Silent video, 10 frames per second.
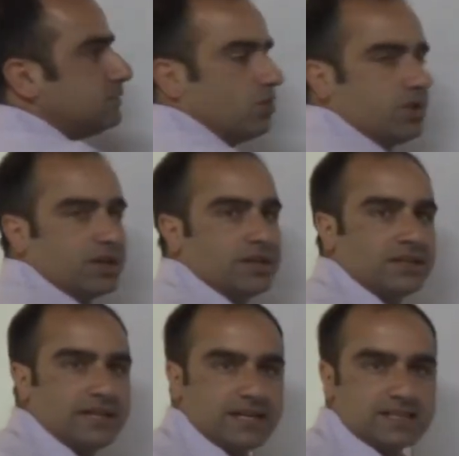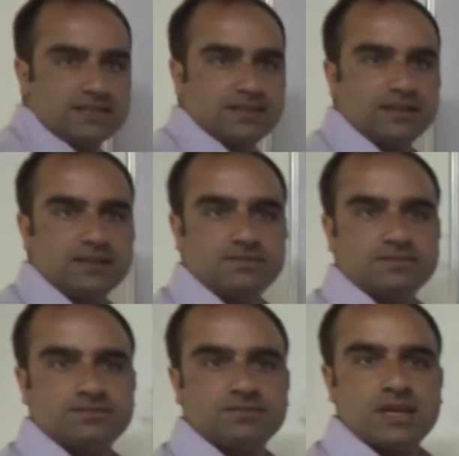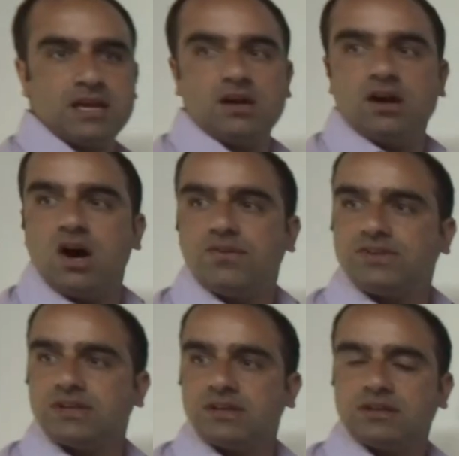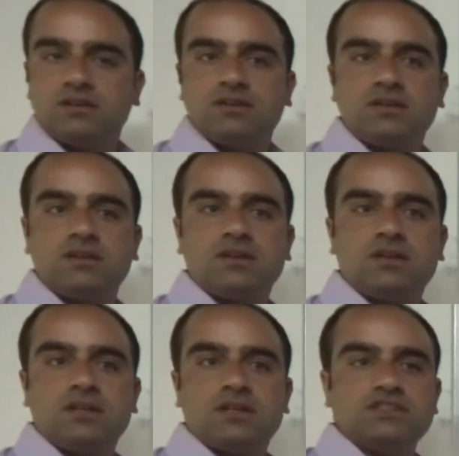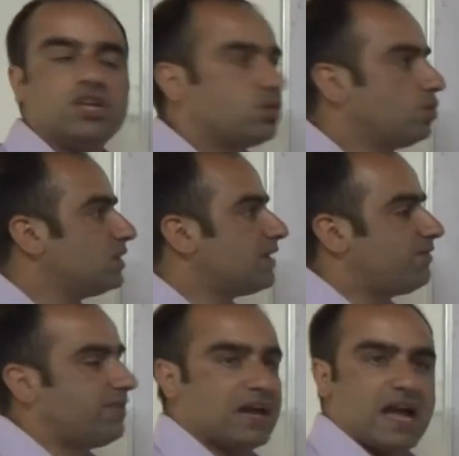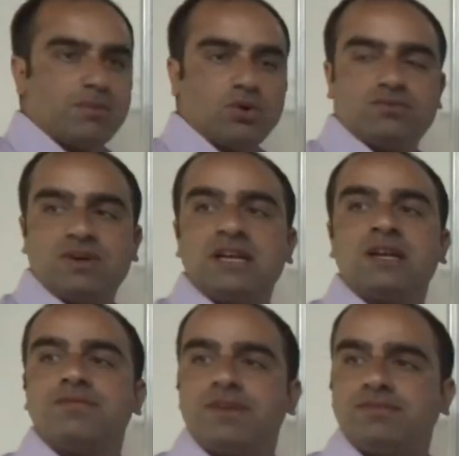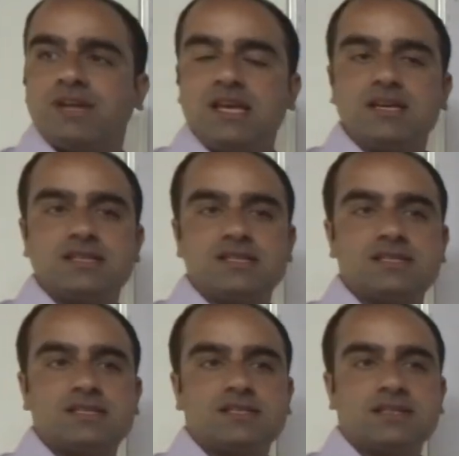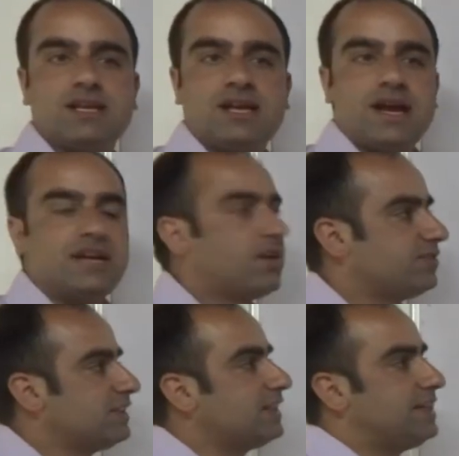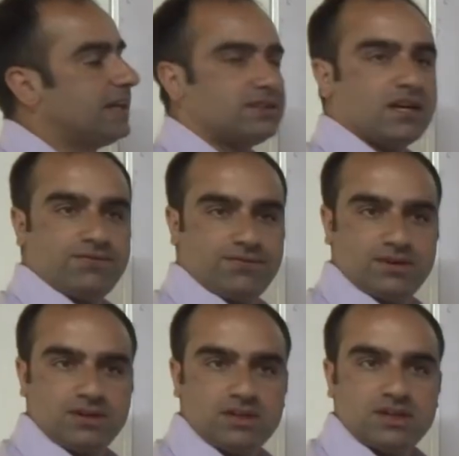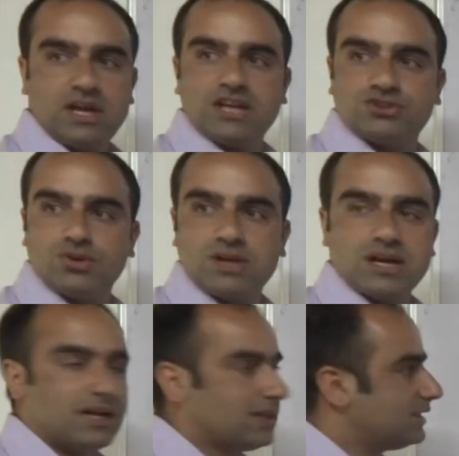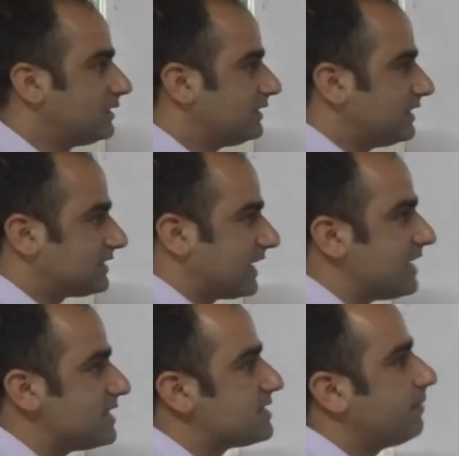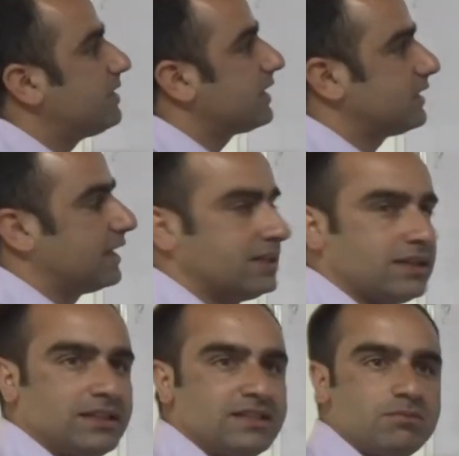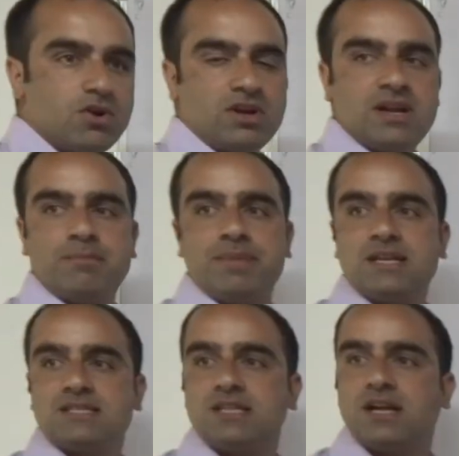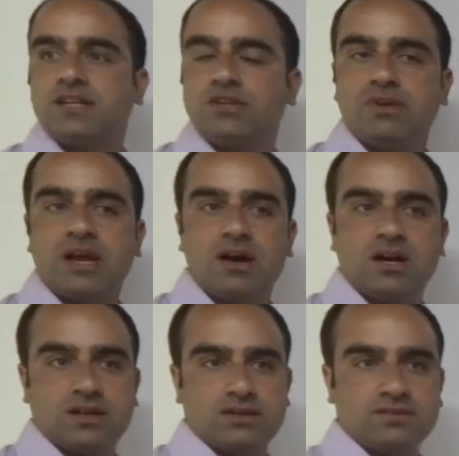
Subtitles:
Mauryan dynasty. After the rule of about 150 years and after the death of Ashoka, the signs of decline in the Mauryan Empire started to occur.